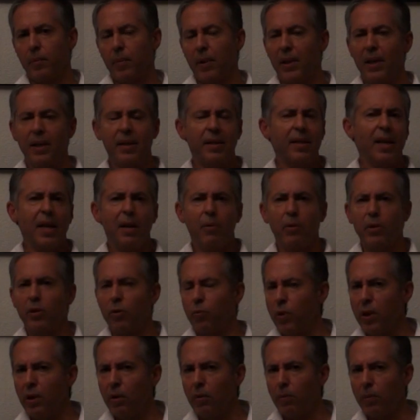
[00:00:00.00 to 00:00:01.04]
But let's say it was a
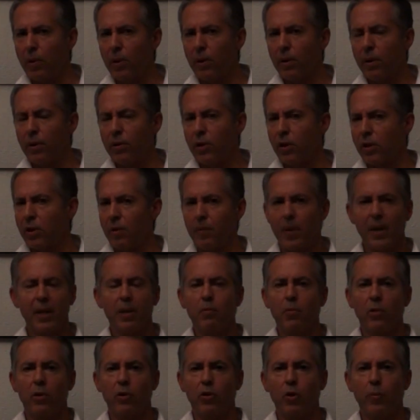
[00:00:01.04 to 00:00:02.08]
real murder, just to make it
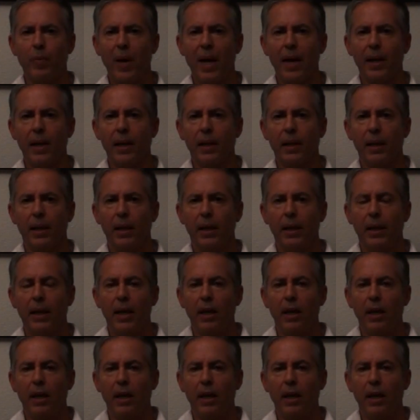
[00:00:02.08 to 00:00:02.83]
more dramatic.